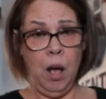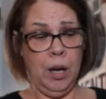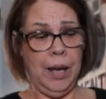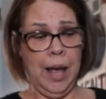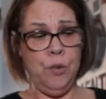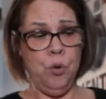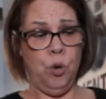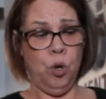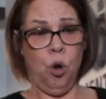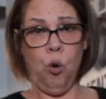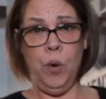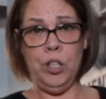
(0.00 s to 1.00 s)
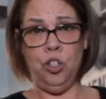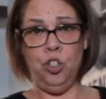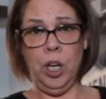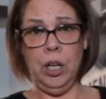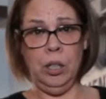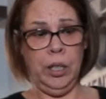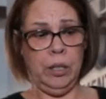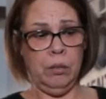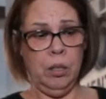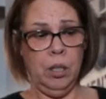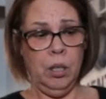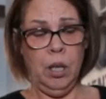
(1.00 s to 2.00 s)
again, you could always jiggle it
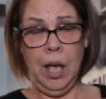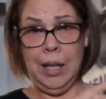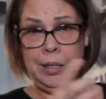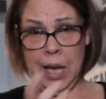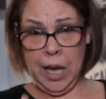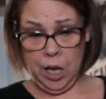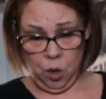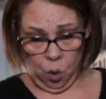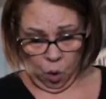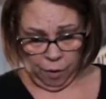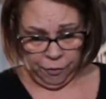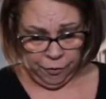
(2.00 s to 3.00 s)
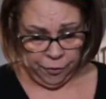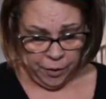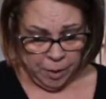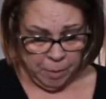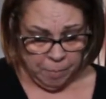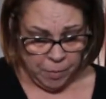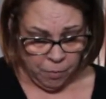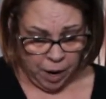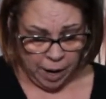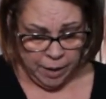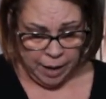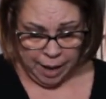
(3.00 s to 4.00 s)
and take it off,
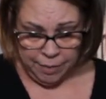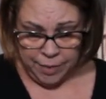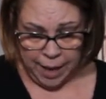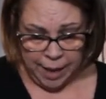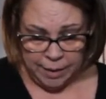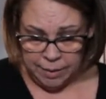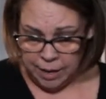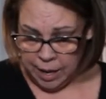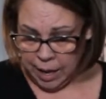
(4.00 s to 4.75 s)
right? And then